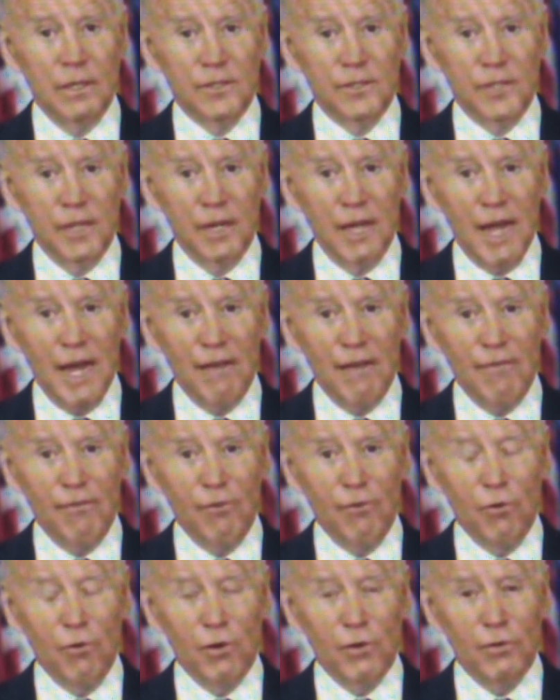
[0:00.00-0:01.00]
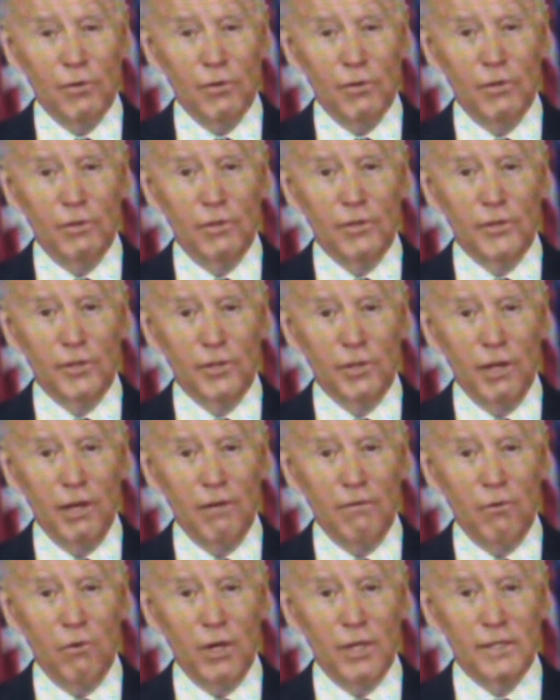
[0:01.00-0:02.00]
On July 4th, with your
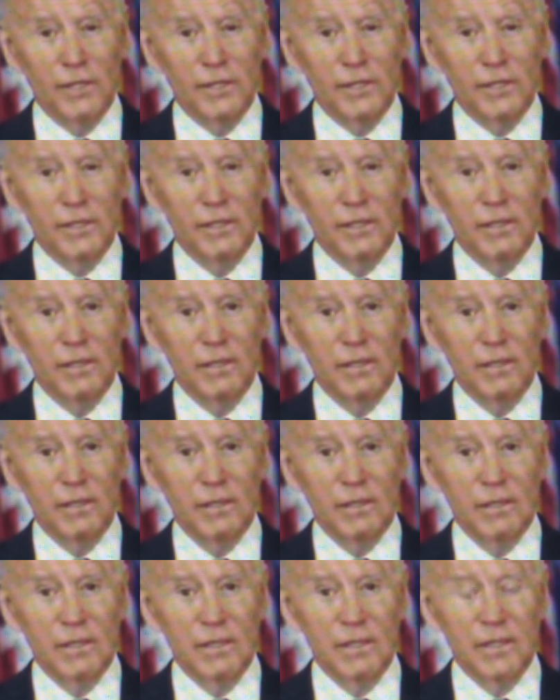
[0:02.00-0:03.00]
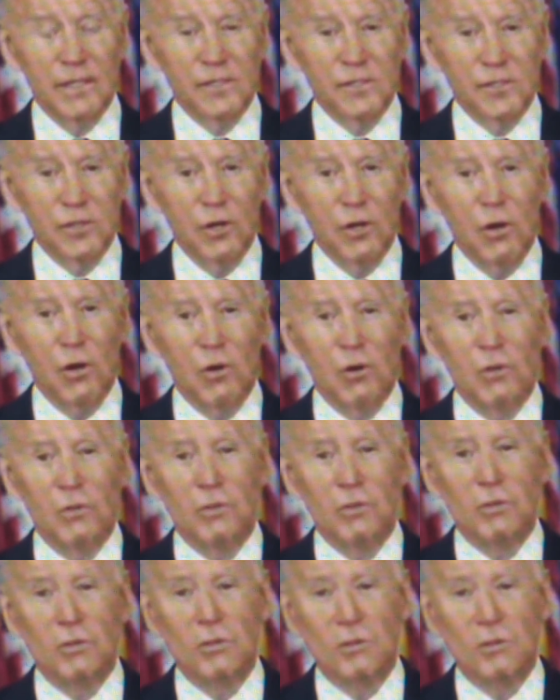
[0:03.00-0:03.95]
loved ones, is the goal.